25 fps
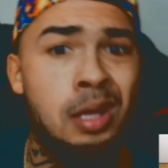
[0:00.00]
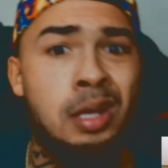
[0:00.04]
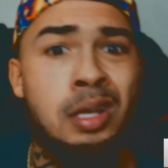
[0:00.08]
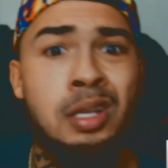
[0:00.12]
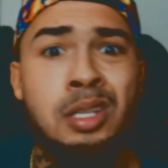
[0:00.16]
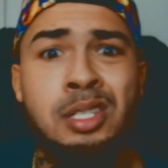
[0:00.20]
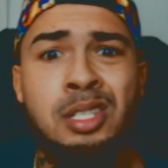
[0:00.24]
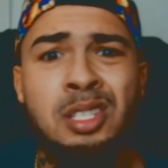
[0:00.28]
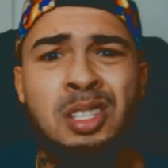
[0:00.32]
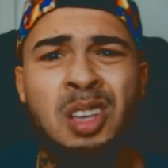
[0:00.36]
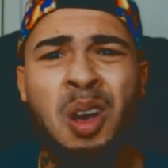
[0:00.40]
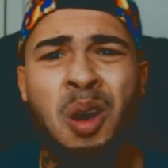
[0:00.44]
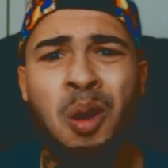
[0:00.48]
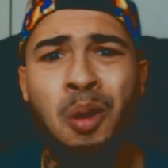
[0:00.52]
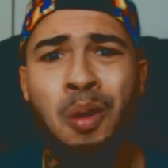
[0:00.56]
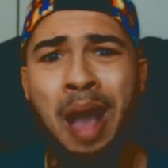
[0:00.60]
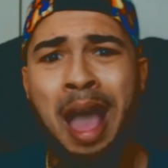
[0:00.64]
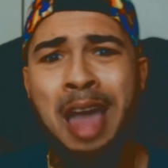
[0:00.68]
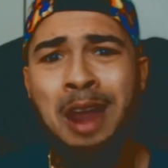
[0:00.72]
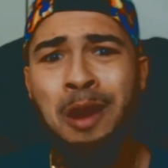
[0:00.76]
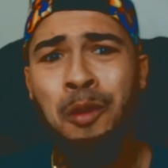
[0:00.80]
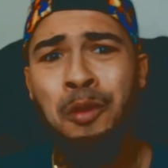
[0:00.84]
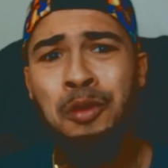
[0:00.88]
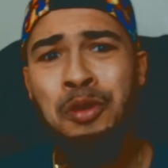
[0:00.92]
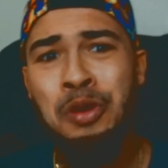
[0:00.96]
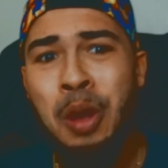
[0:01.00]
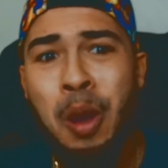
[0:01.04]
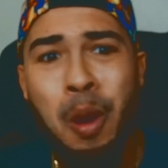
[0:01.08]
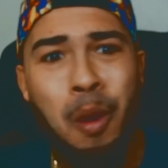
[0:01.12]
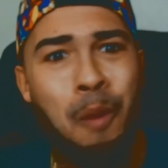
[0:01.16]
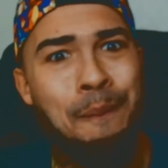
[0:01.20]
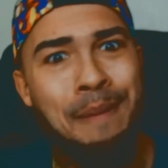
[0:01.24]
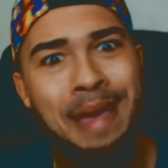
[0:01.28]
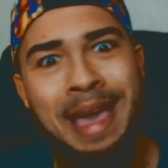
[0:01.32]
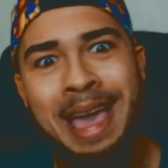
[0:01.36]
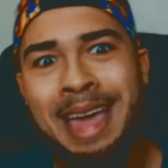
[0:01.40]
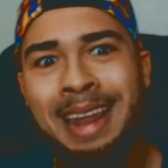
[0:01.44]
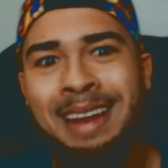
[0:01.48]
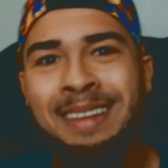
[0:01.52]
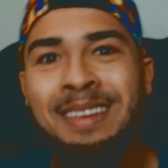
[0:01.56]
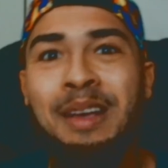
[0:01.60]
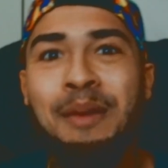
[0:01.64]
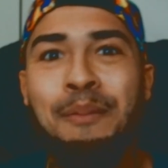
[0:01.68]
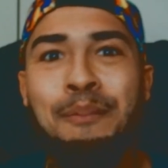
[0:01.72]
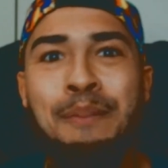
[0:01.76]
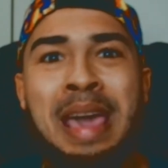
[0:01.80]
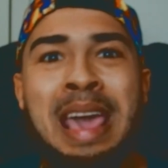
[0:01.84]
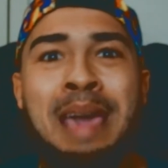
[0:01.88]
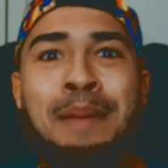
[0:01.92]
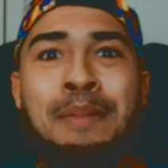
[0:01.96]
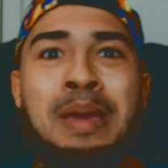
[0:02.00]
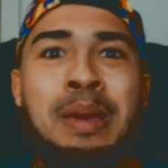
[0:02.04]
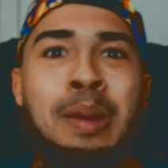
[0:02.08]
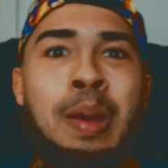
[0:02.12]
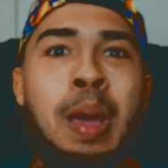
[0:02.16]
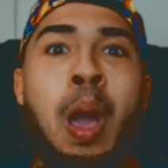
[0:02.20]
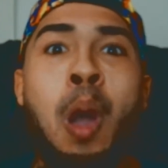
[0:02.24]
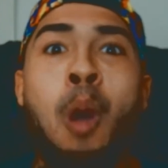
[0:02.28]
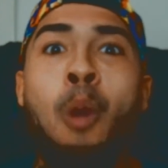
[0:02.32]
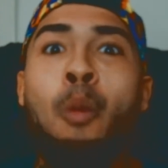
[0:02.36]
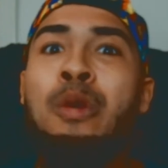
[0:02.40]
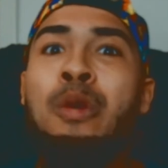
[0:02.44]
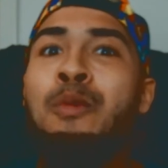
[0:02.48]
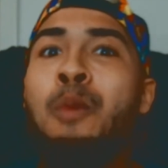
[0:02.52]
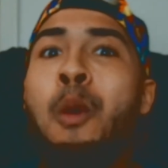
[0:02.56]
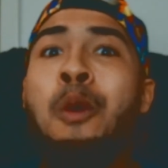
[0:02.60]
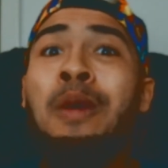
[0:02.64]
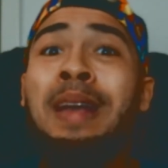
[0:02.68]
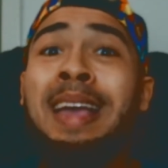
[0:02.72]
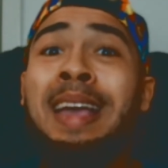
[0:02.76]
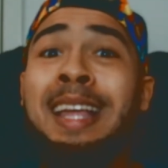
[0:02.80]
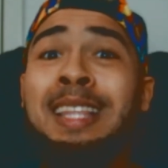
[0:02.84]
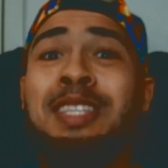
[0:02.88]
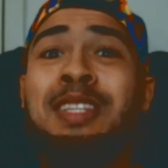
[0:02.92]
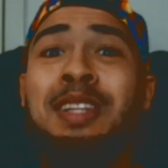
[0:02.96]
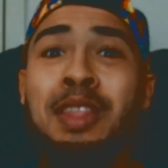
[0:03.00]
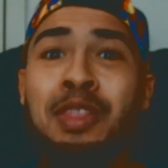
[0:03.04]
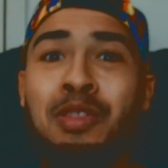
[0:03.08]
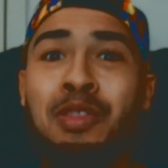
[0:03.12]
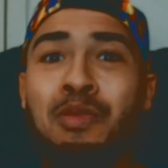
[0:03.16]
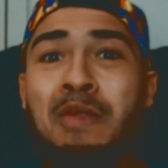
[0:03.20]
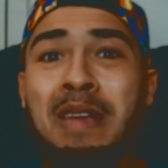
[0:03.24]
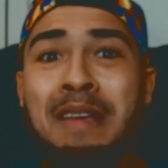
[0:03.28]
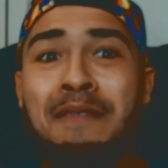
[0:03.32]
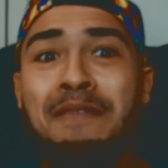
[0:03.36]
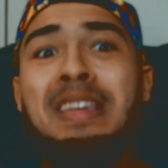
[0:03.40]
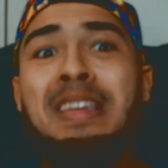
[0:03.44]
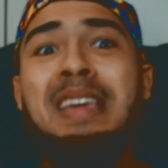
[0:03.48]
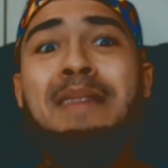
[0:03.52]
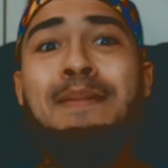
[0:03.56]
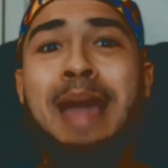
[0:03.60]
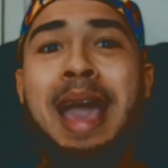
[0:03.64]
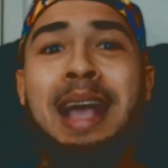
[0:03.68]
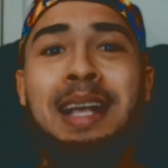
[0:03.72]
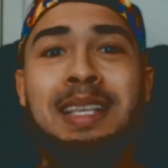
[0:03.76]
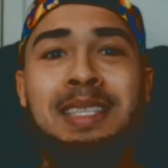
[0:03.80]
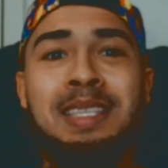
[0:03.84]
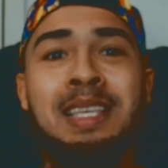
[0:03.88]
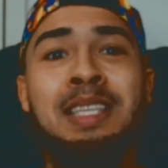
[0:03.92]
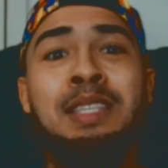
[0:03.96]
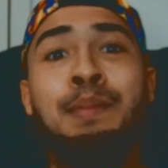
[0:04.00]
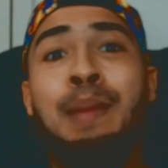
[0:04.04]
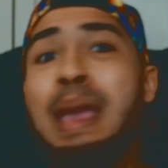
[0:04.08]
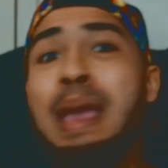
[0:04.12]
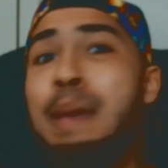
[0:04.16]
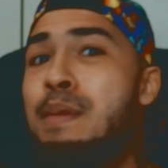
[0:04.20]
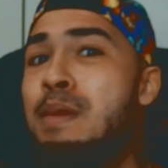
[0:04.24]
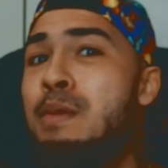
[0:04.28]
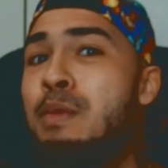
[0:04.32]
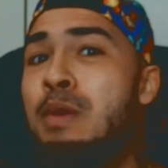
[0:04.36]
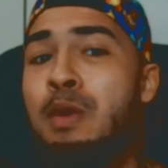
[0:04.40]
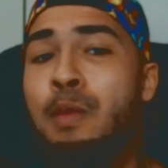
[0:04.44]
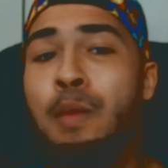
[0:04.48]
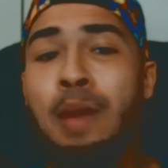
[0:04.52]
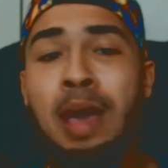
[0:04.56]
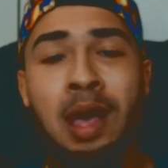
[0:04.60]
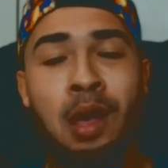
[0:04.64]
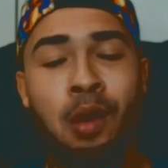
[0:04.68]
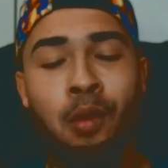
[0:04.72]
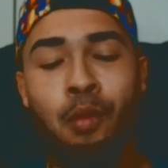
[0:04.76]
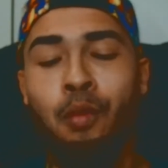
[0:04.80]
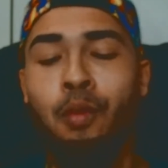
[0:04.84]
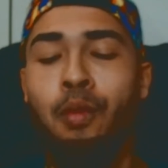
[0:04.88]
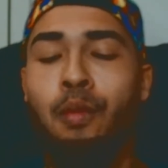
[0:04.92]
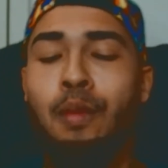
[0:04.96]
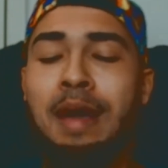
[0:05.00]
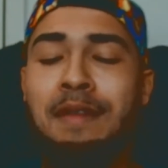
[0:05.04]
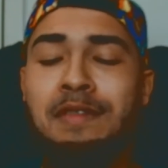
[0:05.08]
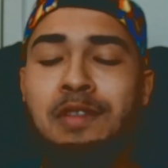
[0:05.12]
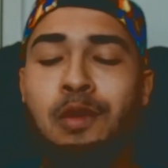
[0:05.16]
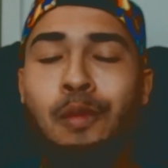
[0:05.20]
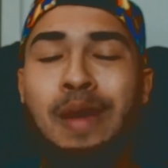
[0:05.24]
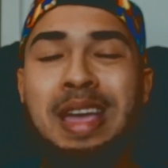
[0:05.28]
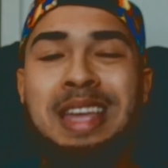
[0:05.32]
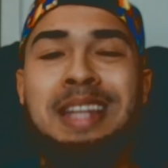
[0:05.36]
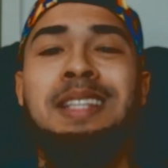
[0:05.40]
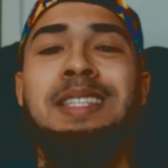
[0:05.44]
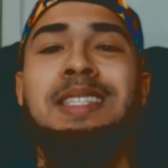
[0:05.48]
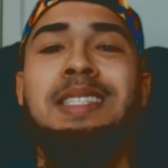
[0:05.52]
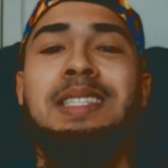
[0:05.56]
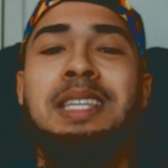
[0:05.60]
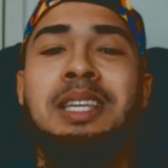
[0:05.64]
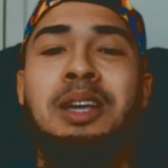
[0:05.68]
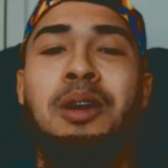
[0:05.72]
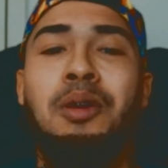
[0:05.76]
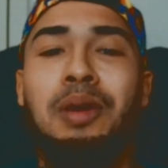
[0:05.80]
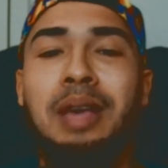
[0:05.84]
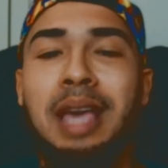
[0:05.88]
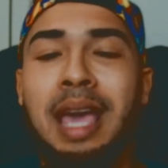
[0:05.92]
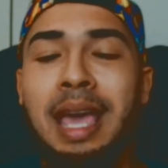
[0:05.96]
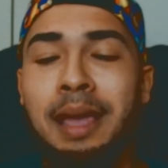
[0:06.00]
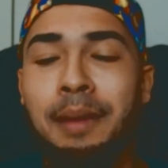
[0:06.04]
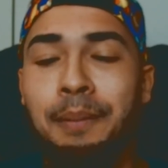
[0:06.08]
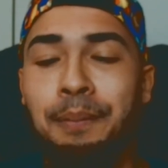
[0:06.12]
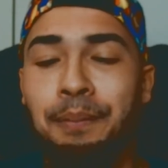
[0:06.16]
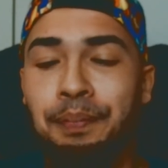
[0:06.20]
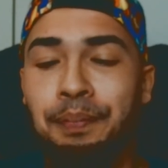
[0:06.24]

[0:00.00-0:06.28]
So, I don't know, man. Maybe we won't get to the 3 VMAXs. Maybe we will. We'll have to wait and see, okay?